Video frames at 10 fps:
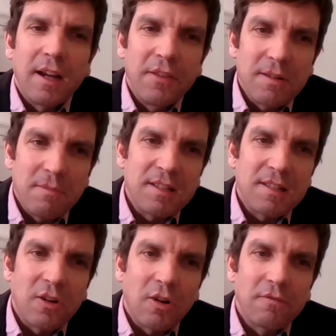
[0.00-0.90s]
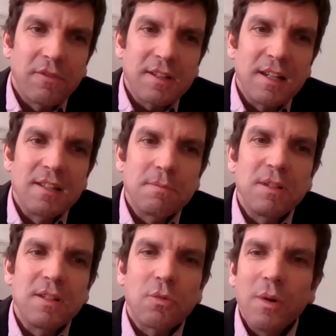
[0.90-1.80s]
And the domestic conflict is
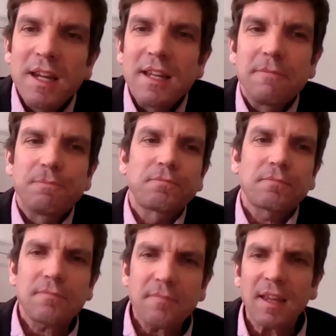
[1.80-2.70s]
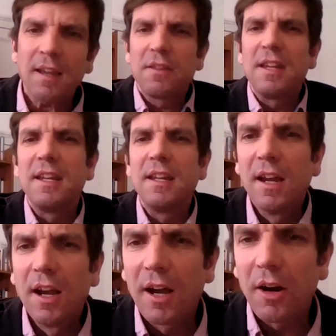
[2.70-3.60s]
between
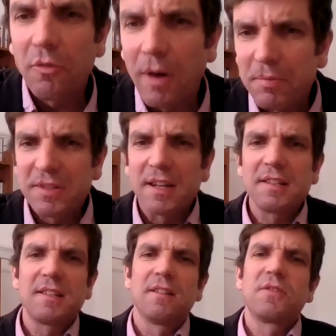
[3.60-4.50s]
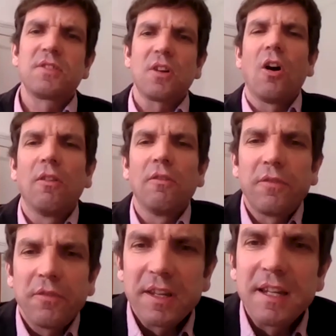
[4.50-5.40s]
the representatives
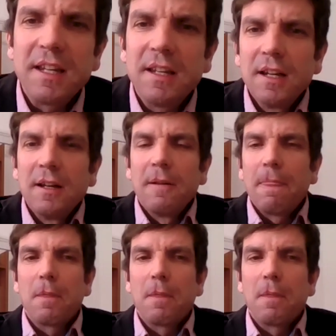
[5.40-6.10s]
of the,